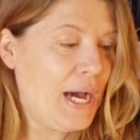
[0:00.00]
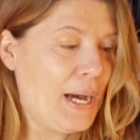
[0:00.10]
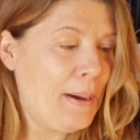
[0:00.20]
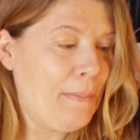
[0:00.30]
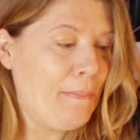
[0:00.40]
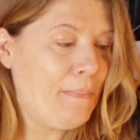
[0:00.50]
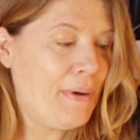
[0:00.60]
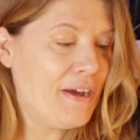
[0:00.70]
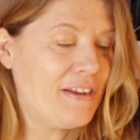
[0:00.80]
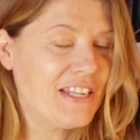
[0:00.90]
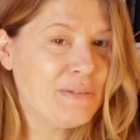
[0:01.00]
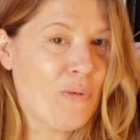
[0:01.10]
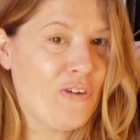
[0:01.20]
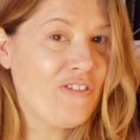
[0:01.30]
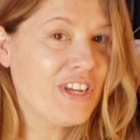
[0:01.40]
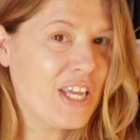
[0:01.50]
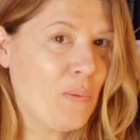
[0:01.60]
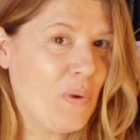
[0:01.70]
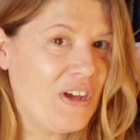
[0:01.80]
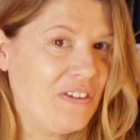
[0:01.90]
Um, but it's more of a
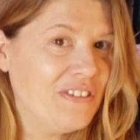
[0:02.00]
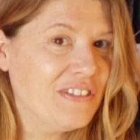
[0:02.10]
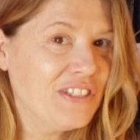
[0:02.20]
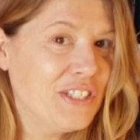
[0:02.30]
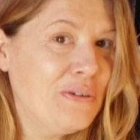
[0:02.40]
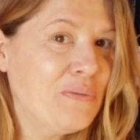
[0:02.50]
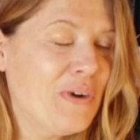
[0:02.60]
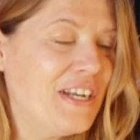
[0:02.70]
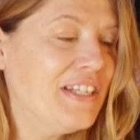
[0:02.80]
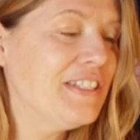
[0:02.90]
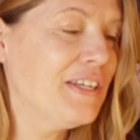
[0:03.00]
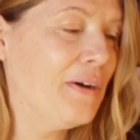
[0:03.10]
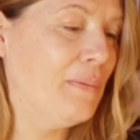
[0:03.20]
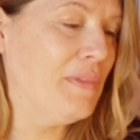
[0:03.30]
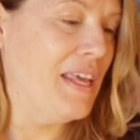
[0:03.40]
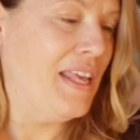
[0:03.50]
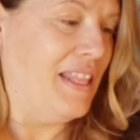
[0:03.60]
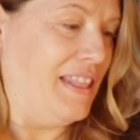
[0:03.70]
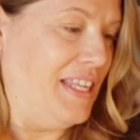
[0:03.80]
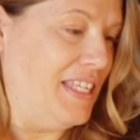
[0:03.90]
get well soon one. So
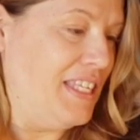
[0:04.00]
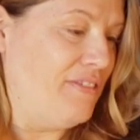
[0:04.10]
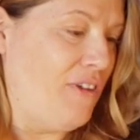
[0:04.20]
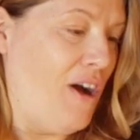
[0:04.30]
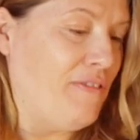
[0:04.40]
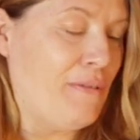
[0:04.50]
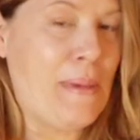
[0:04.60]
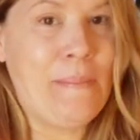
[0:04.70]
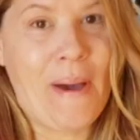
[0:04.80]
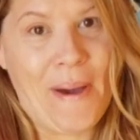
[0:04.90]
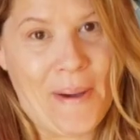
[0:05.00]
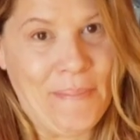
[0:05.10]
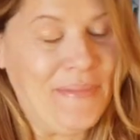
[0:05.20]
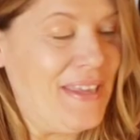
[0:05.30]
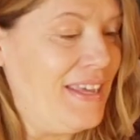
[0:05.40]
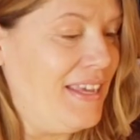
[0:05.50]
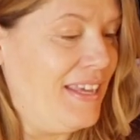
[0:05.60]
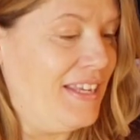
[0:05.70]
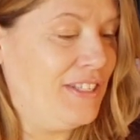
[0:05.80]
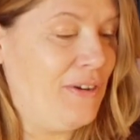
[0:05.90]
this is all for my mom.
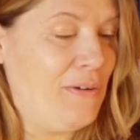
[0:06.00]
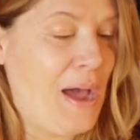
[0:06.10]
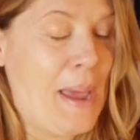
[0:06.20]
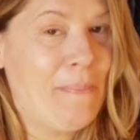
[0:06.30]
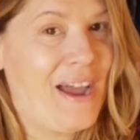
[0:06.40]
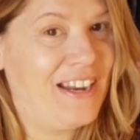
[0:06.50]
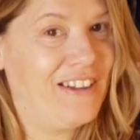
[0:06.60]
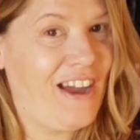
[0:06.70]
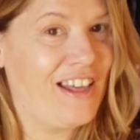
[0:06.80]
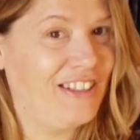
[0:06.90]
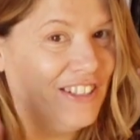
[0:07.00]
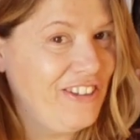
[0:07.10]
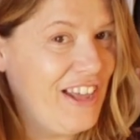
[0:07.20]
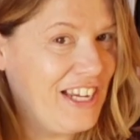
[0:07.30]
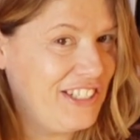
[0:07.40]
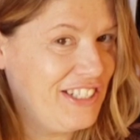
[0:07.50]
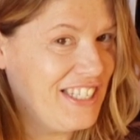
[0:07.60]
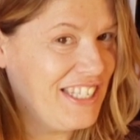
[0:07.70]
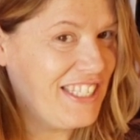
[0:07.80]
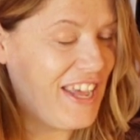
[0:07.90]
So I might have got a little extra
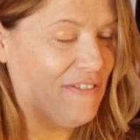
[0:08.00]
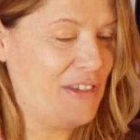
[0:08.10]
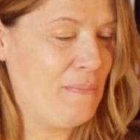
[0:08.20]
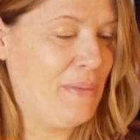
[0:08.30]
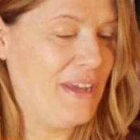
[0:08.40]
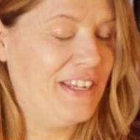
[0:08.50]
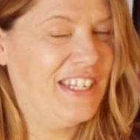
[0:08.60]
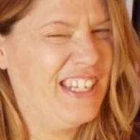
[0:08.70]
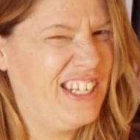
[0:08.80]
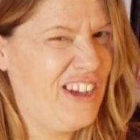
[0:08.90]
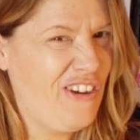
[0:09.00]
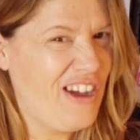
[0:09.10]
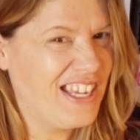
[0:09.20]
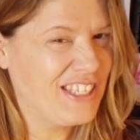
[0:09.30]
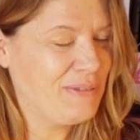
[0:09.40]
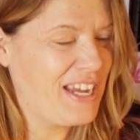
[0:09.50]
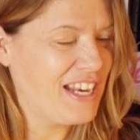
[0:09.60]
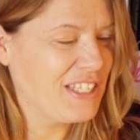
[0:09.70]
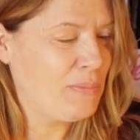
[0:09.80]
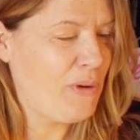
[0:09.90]
than seven, but you know us, we
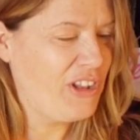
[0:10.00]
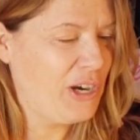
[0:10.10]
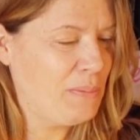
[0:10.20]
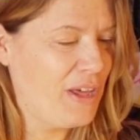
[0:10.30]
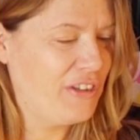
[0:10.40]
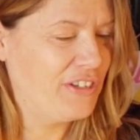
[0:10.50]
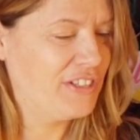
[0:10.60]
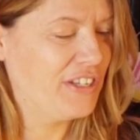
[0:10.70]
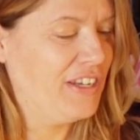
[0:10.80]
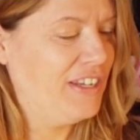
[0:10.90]
got to spoil our mothers.